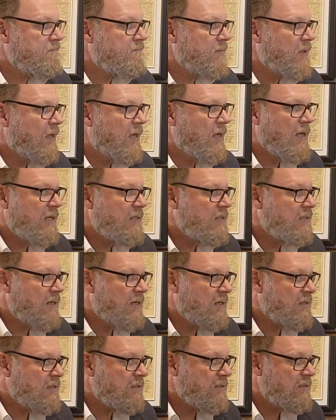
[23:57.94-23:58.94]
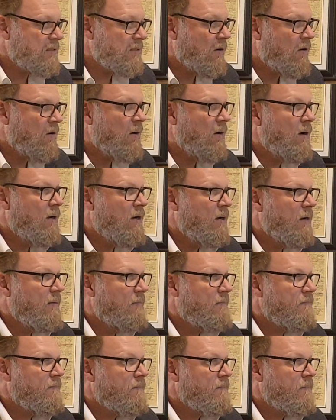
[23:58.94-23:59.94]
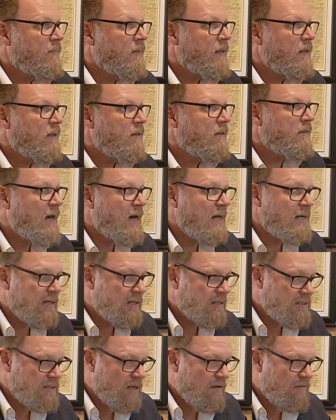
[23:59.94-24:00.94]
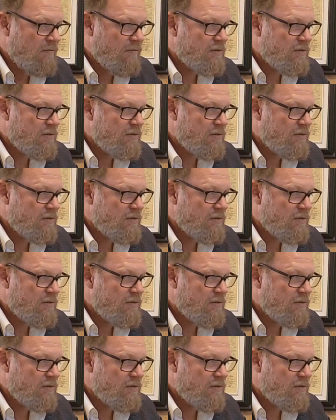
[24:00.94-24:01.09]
It's that in itself is